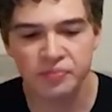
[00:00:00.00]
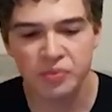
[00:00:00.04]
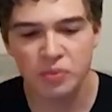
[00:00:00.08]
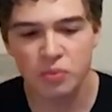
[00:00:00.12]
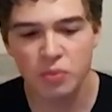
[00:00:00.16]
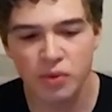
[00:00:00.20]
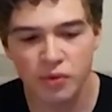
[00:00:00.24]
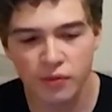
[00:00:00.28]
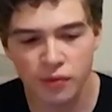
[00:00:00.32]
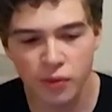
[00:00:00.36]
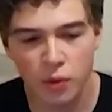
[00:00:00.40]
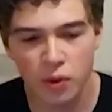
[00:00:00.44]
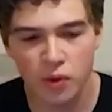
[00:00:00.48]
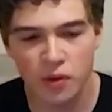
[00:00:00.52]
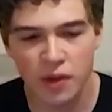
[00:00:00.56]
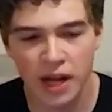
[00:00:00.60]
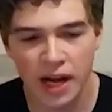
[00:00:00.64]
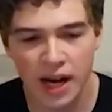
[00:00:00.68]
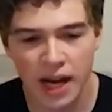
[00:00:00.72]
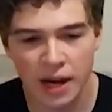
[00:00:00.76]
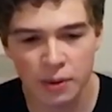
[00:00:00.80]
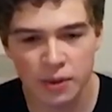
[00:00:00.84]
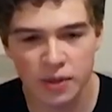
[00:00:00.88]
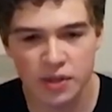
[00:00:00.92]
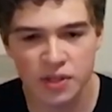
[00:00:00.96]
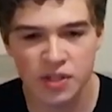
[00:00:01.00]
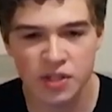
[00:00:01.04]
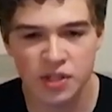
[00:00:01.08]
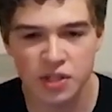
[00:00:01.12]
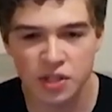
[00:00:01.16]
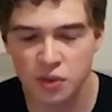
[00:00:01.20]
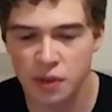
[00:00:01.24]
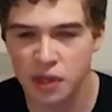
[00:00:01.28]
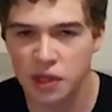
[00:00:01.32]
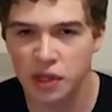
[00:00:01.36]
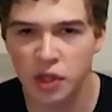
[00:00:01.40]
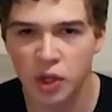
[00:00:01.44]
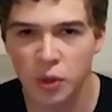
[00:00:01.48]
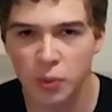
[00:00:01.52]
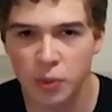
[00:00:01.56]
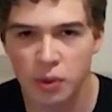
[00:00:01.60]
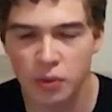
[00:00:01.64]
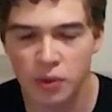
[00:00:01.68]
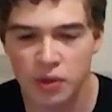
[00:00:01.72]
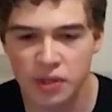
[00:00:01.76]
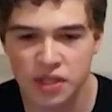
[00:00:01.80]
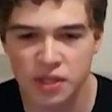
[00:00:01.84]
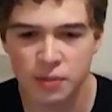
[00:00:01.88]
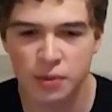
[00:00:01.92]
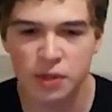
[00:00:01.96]
Before that, I was doing a little bit
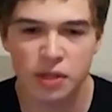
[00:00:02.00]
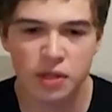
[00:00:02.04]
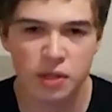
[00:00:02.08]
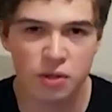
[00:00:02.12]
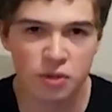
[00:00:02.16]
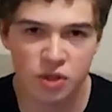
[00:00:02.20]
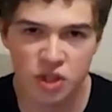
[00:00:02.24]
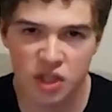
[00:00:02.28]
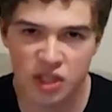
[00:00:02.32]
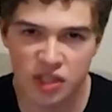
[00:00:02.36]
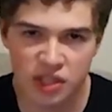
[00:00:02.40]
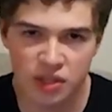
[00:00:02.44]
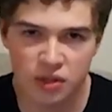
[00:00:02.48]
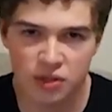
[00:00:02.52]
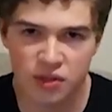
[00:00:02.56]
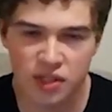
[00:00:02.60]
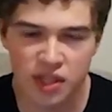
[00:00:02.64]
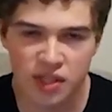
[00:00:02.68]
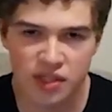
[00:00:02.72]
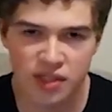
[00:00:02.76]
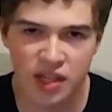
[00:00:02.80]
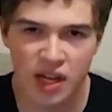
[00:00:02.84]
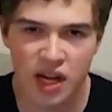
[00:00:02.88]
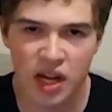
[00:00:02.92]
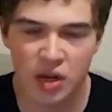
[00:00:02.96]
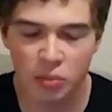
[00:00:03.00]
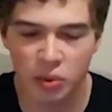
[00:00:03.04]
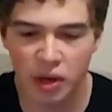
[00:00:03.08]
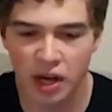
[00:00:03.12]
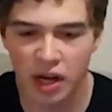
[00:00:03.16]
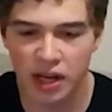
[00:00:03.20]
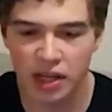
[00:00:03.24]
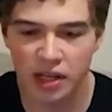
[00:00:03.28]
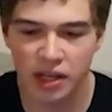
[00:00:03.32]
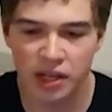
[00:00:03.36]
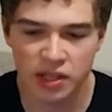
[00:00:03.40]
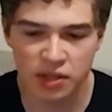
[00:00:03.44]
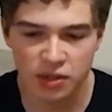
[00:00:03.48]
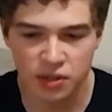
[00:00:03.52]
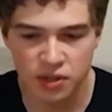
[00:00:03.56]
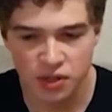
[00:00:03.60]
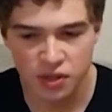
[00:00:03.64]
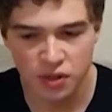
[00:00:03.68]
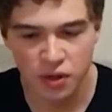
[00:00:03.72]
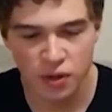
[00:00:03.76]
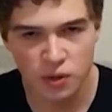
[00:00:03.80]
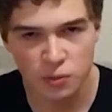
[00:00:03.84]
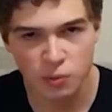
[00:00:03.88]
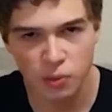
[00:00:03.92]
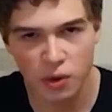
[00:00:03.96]
with some of the new G2 sets I had bought, using
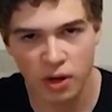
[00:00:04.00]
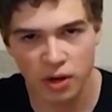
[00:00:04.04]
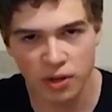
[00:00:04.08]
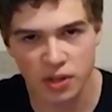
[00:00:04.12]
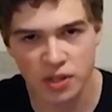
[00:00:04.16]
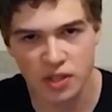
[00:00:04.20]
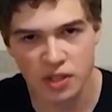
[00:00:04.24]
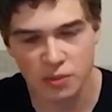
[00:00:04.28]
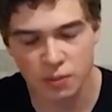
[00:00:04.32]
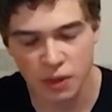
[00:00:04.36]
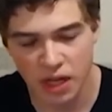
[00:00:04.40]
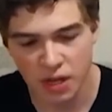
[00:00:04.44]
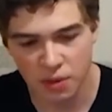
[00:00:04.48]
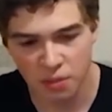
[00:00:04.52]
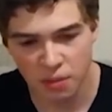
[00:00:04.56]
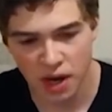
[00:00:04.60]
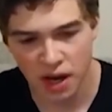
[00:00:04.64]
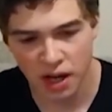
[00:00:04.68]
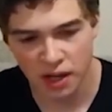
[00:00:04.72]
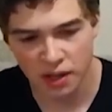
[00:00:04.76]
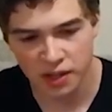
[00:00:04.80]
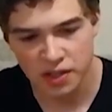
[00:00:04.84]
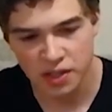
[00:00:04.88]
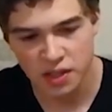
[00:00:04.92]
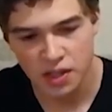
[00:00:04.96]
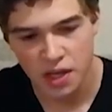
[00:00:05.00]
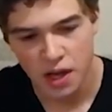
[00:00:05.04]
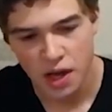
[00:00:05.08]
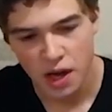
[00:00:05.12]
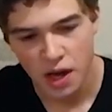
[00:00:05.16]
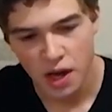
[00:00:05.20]
those parts to make mocks.